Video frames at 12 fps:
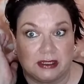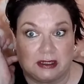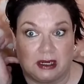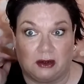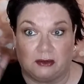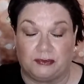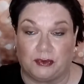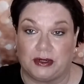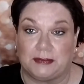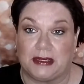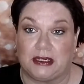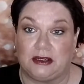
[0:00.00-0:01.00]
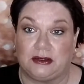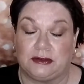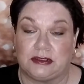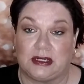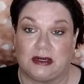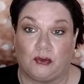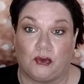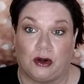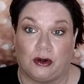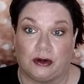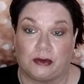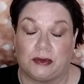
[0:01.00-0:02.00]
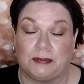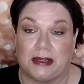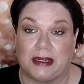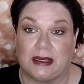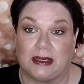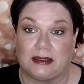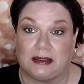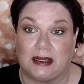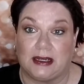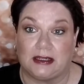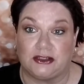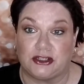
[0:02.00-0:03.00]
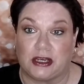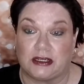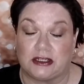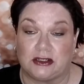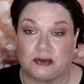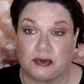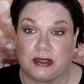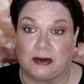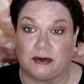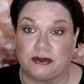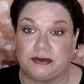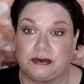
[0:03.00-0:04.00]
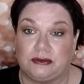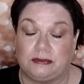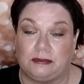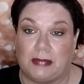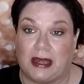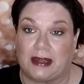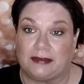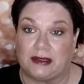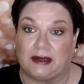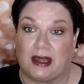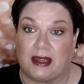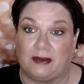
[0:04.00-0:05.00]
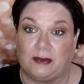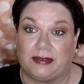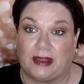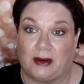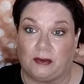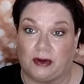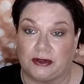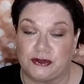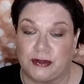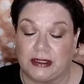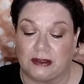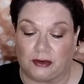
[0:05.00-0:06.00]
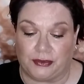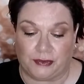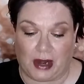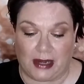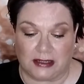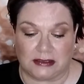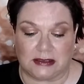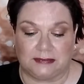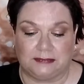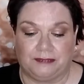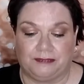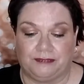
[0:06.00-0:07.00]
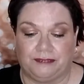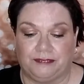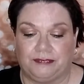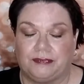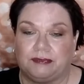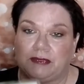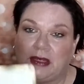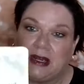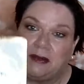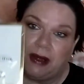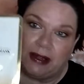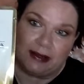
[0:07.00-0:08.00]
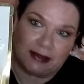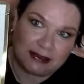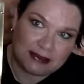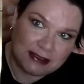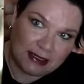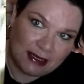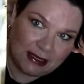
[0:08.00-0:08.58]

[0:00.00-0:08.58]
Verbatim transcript: really known for it to be used and work would be in knee injections when they were back in the day when they were treating arthritis. Anyway, it's